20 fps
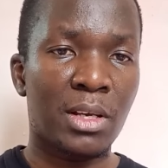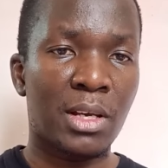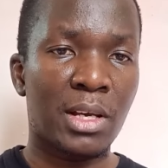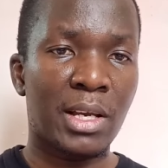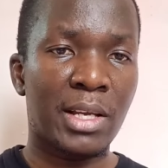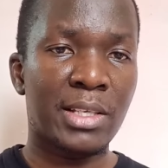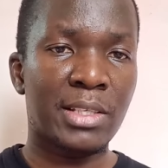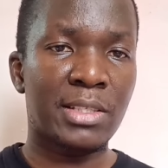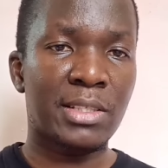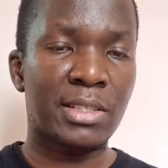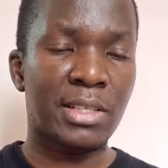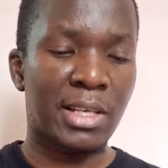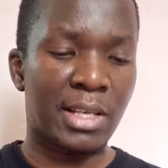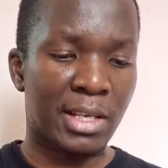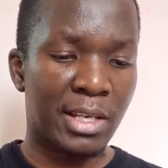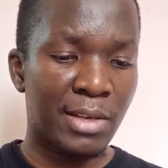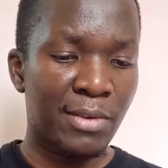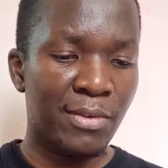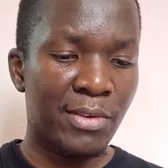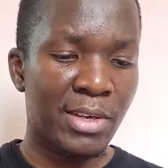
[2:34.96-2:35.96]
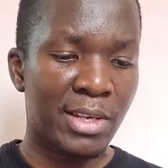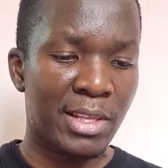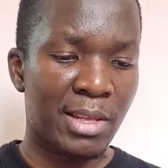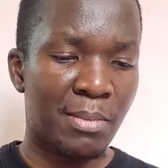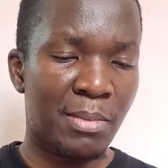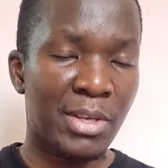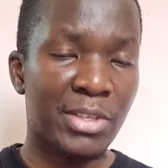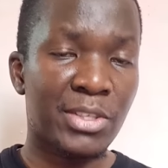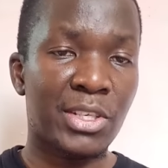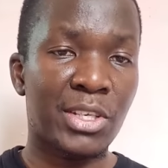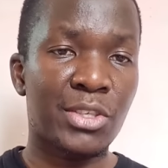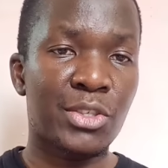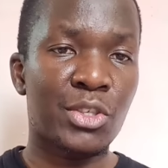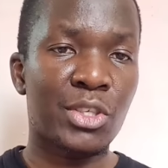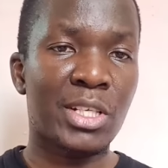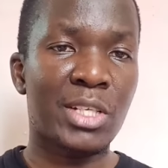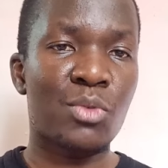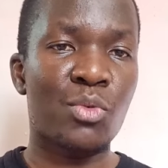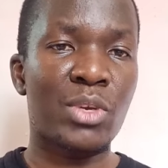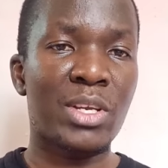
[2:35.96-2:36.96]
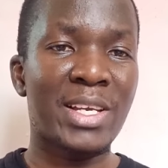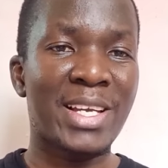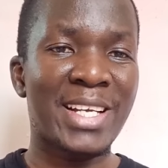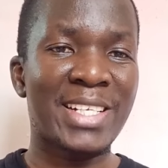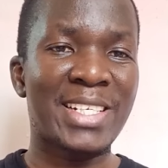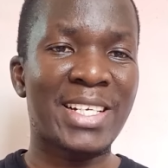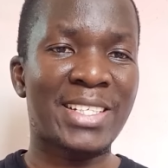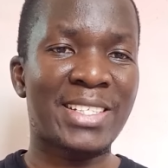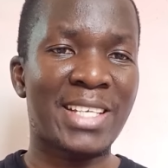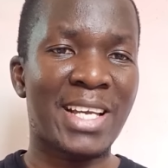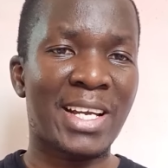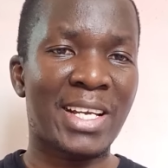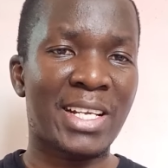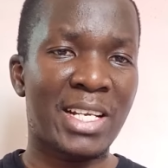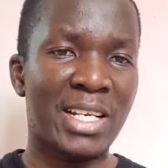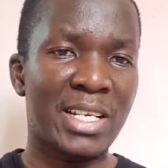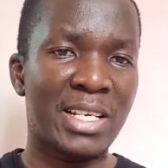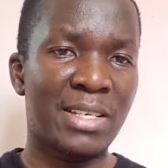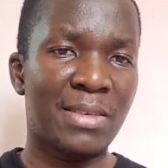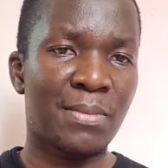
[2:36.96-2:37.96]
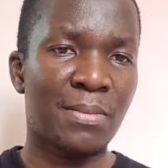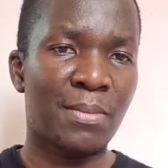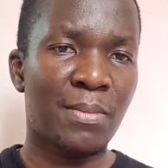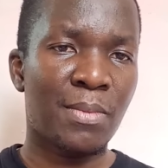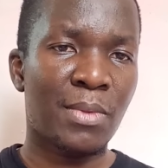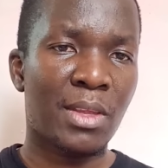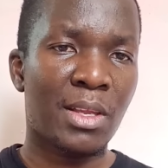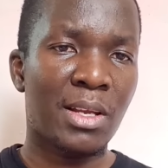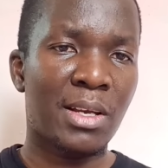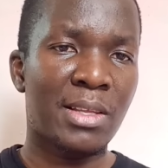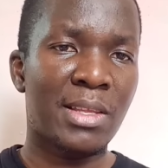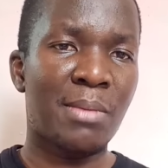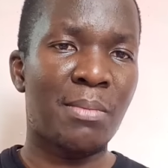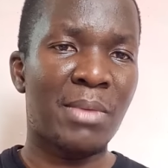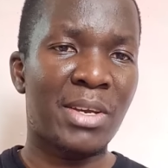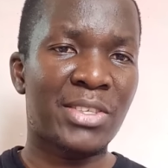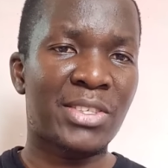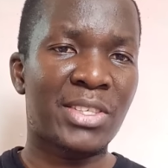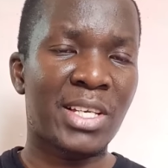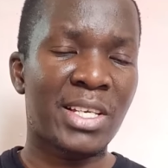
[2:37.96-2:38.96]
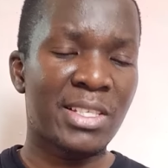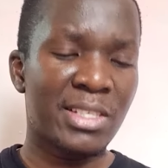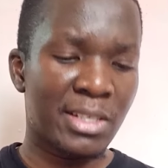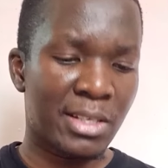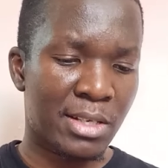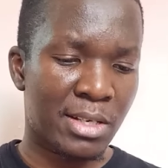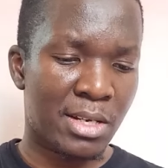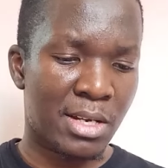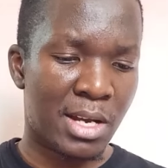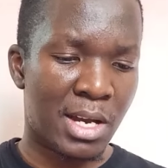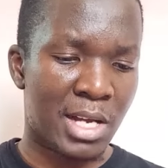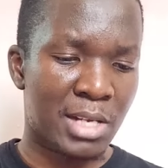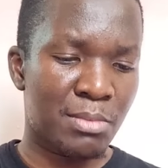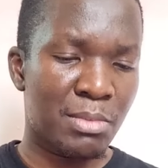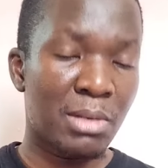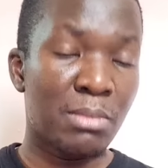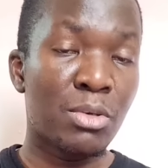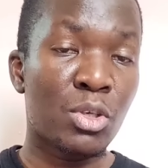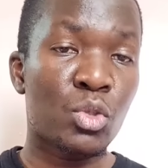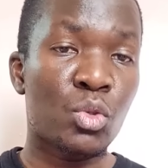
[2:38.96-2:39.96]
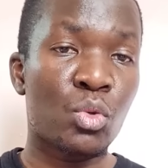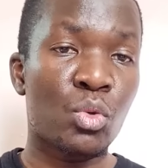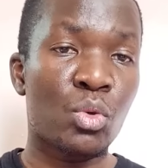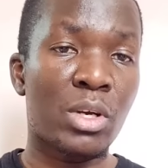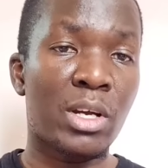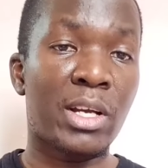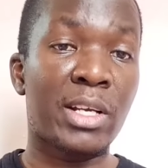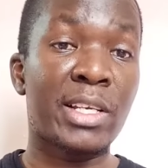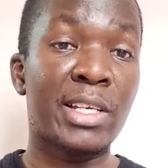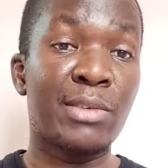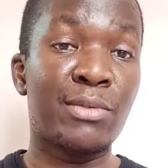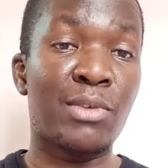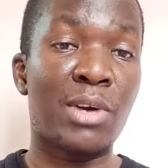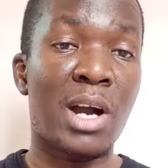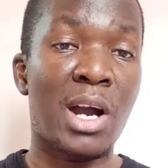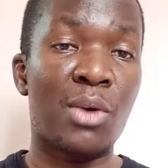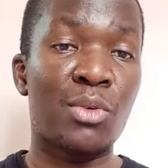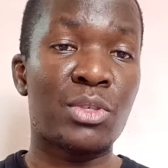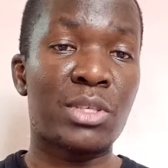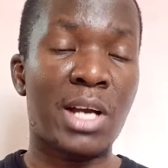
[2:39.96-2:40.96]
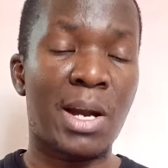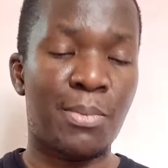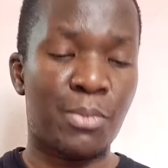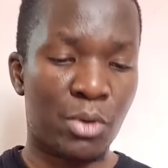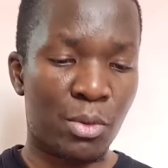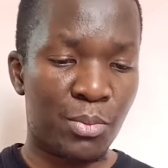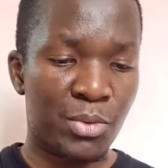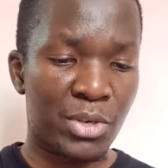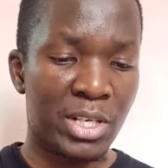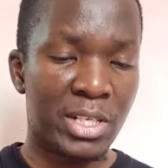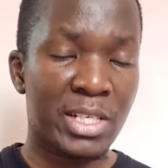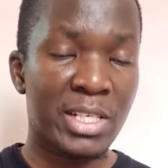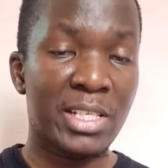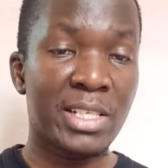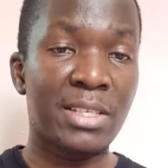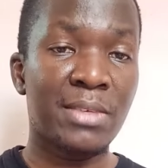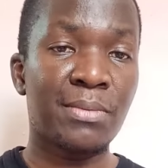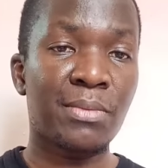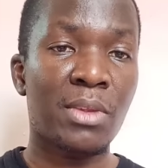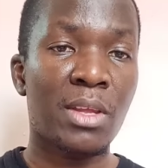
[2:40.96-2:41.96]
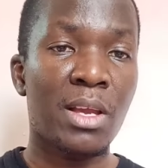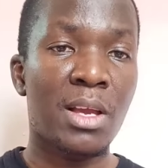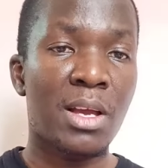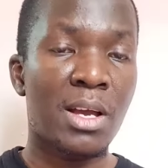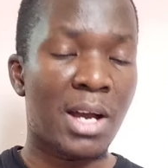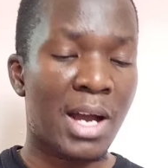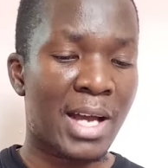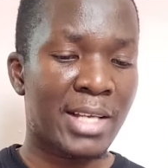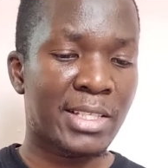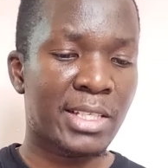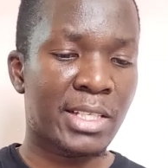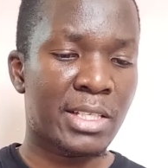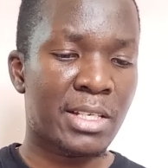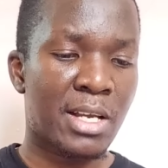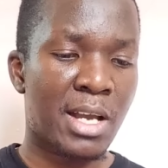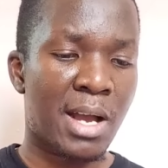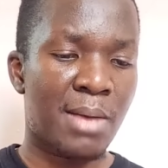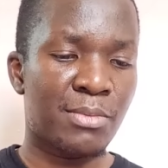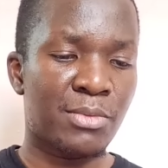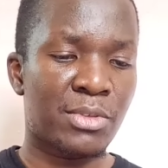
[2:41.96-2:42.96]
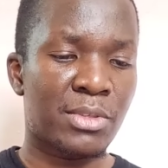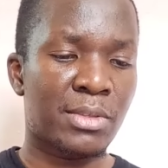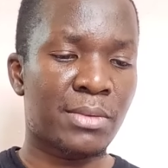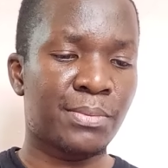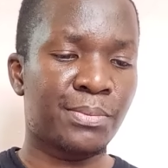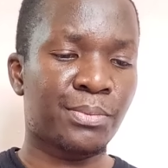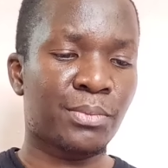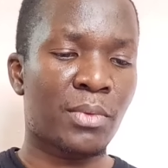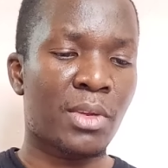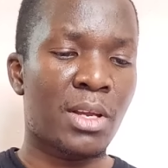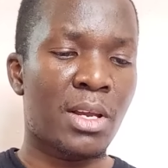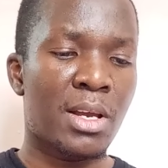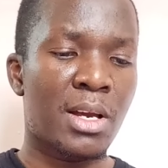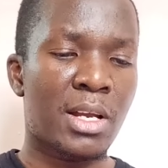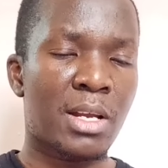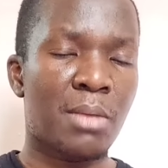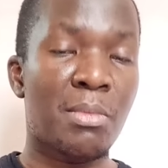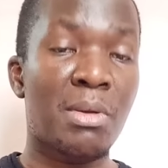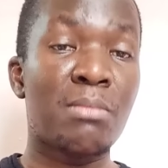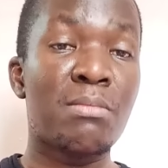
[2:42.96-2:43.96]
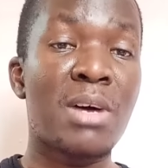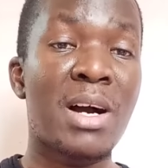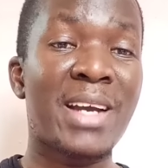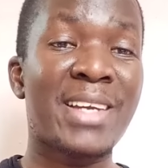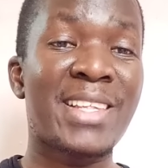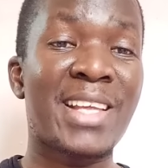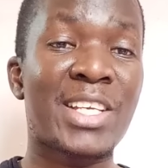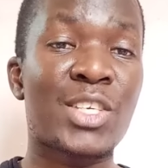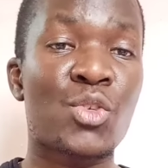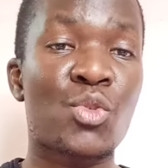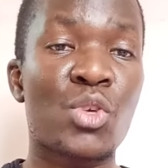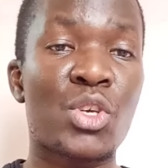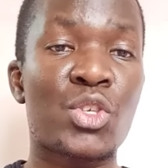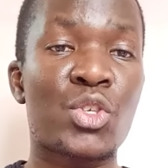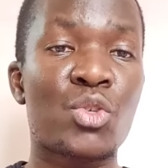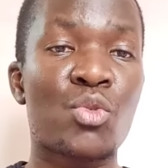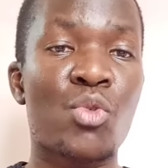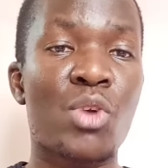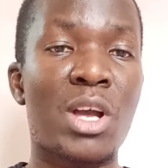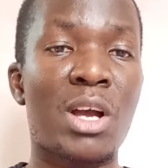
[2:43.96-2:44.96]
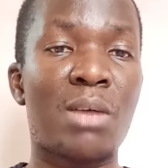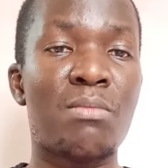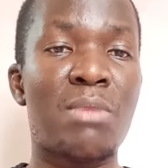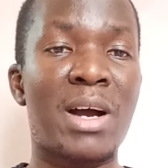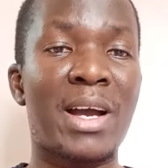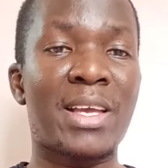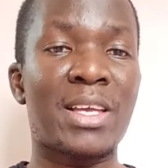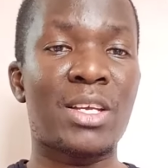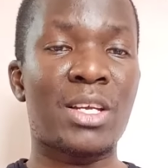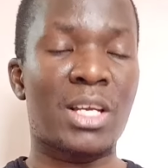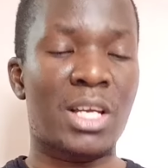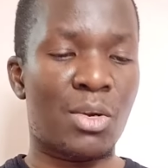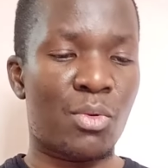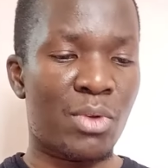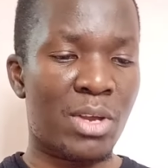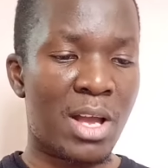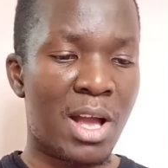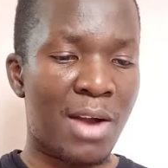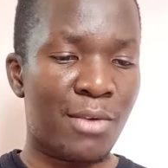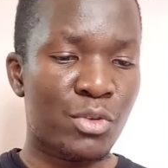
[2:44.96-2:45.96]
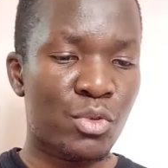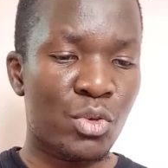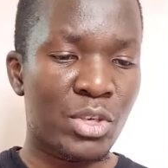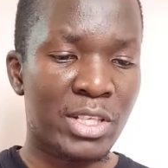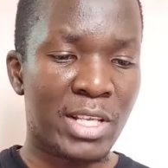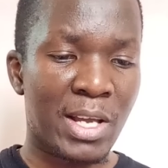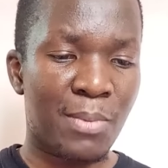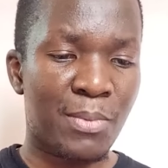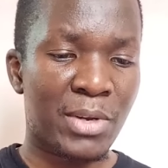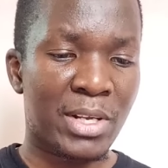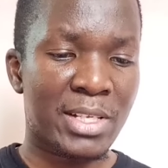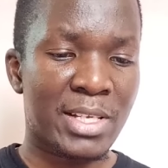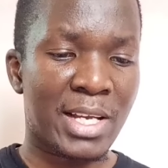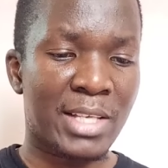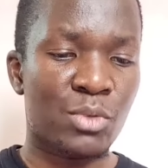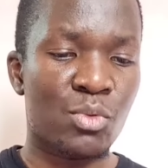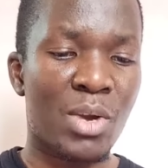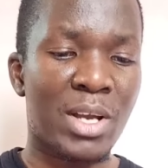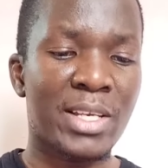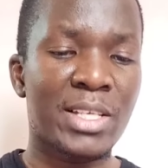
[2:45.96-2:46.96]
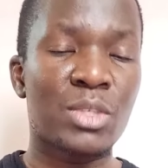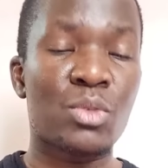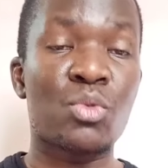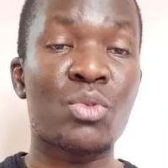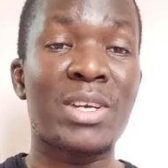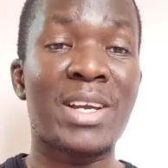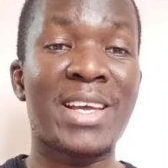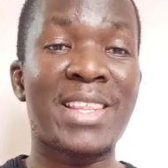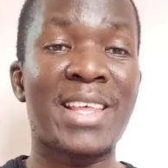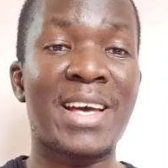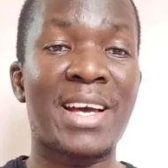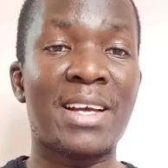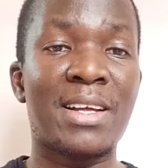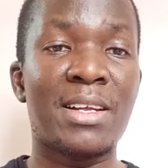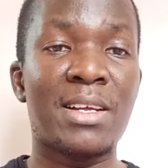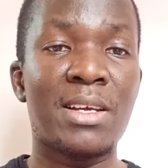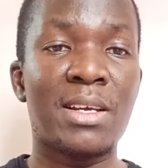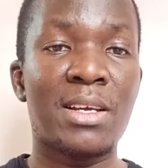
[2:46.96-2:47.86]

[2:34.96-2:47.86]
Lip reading: is giving the message, so that we get exactly the message and be able to give out appropriately as it comes. Remember, in a situation whereby we have two interpreters working together,